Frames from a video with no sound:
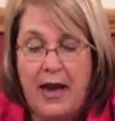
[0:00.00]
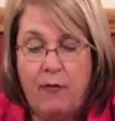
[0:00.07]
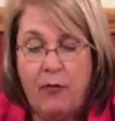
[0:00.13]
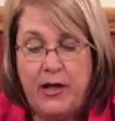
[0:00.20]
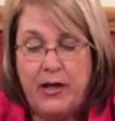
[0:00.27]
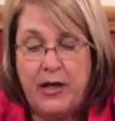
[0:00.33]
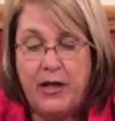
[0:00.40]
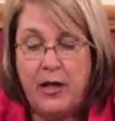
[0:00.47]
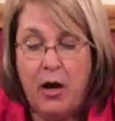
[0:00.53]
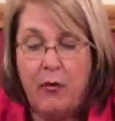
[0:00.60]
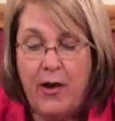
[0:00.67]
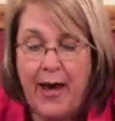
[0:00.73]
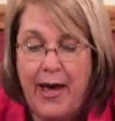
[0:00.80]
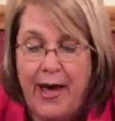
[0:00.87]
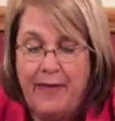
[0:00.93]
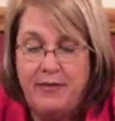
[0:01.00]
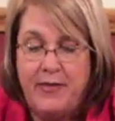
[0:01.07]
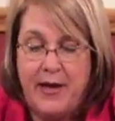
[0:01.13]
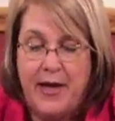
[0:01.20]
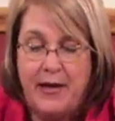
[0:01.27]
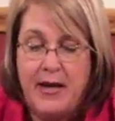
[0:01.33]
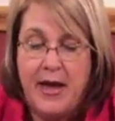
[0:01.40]
And we can go
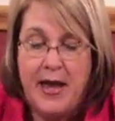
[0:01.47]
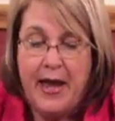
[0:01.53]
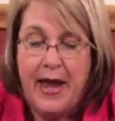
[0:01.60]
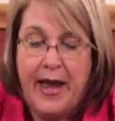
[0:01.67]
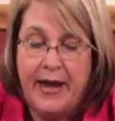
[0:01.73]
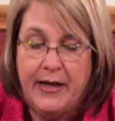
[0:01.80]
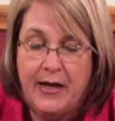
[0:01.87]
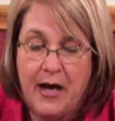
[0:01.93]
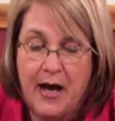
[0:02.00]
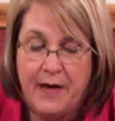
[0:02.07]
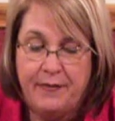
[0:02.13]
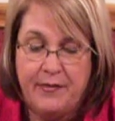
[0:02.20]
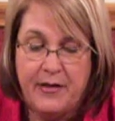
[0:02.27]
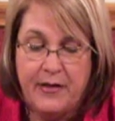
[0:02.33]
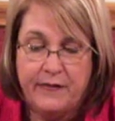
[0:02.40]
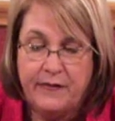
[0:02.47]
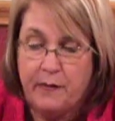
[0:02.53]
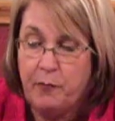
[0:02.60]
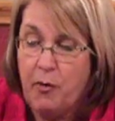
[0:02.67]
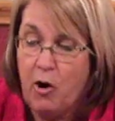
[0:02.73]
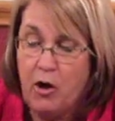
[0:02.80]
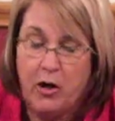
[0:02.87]
ahead then and cut
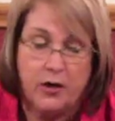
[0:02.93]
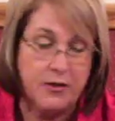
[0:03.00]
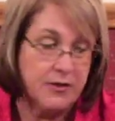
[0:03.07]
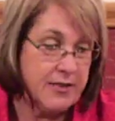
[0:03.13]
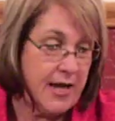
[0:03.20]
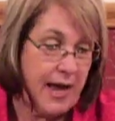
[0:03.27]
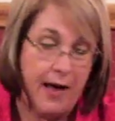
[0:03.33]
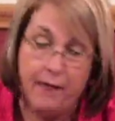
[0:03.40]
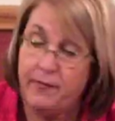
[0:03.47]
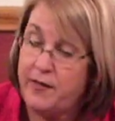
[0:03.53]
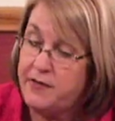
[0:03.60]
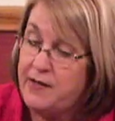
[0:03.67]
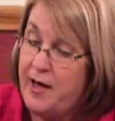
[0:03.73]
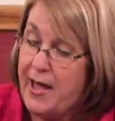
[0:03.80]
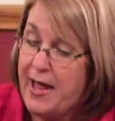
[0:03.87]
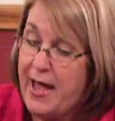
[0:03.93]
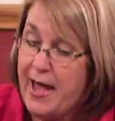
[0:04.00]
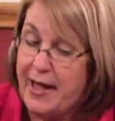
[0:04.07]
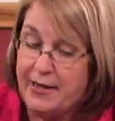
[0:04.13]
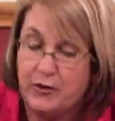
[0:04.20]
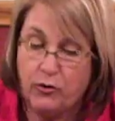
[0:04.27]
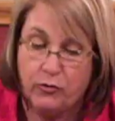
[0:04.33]
these apart down the
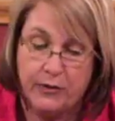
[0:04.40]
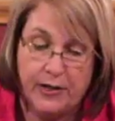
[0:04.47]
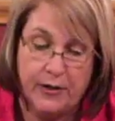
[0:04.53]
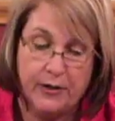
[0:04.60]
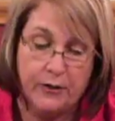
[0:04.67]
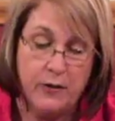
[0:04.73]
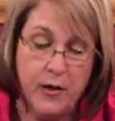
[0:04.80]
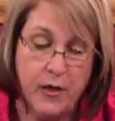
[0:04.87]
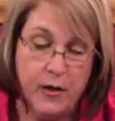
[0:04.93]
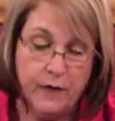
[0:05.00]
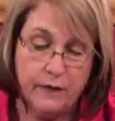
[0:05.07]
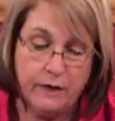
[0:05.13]
diagonal here.